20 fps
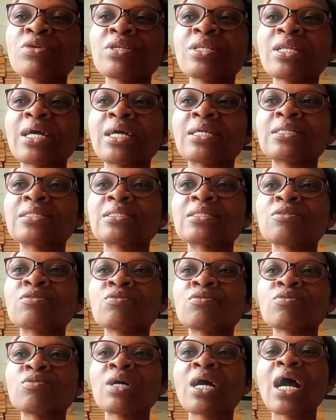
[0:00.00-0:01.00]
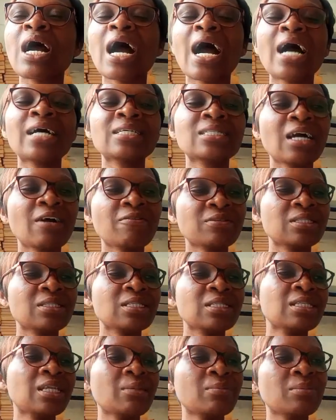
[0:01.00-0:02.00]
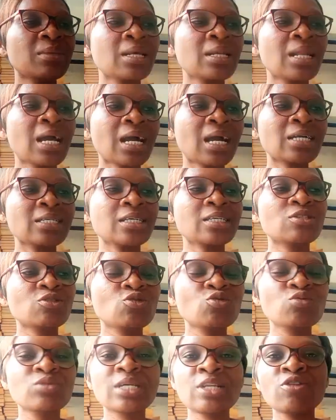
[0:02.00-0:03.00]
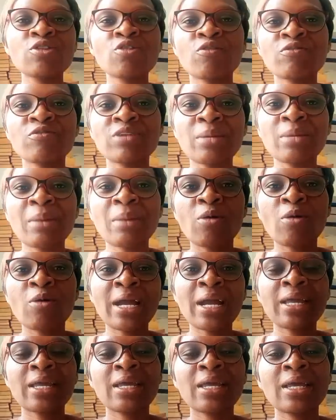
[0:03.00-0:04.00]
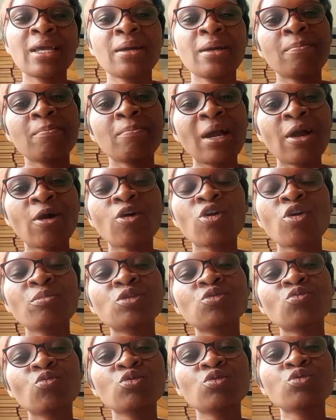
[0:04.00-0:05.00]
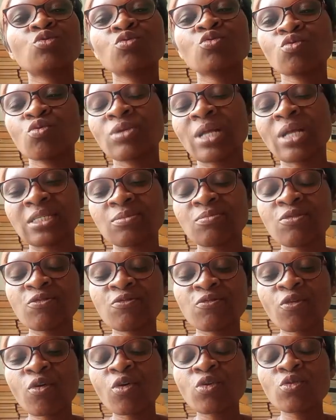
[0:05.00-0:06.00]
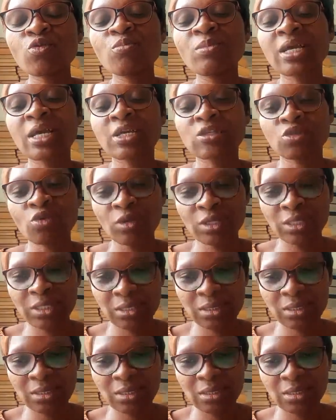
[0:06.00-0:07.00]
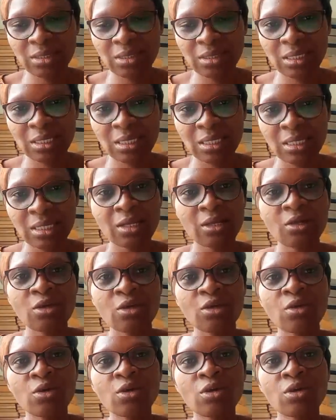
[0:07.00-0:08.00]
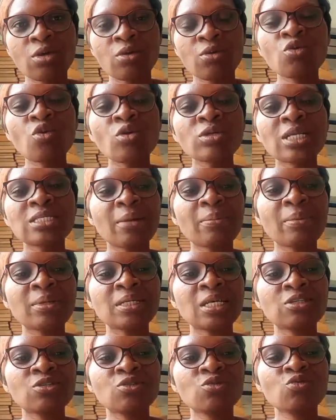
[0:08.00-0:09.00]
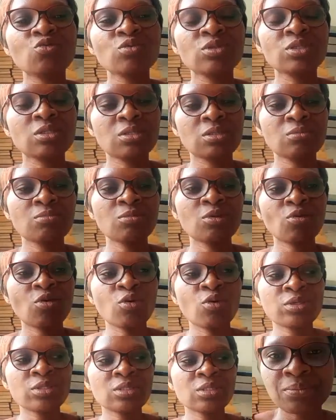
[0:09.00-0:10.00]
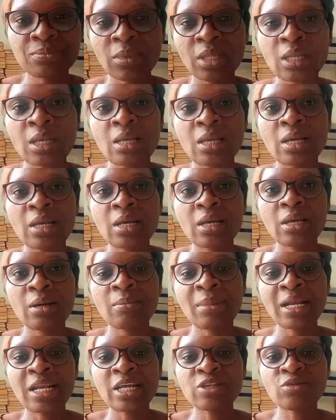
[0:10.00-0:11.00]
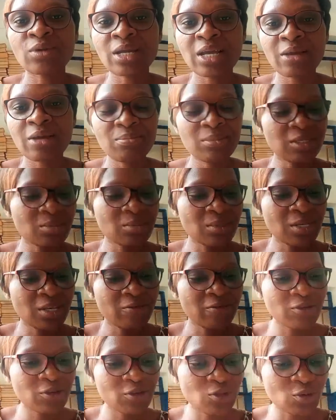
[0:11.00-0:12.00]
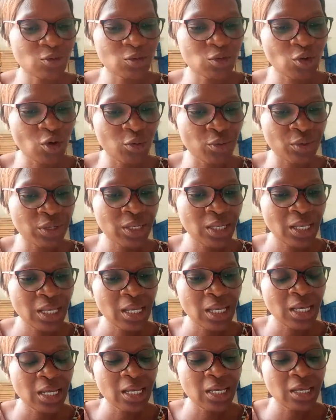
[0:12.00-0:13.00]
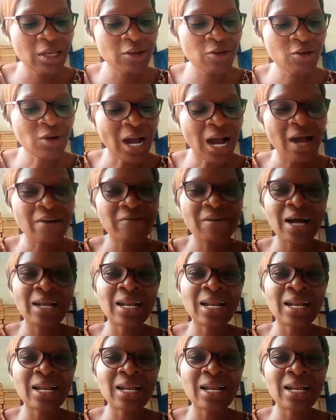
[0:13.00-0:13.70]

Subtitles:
wondering that, oh, as I've seen them, then I can just choose any of them and buy. But economists want you to know that before you make a choice, You don't just get up and just choose because my network kept misbehaving, so sorry. You can have other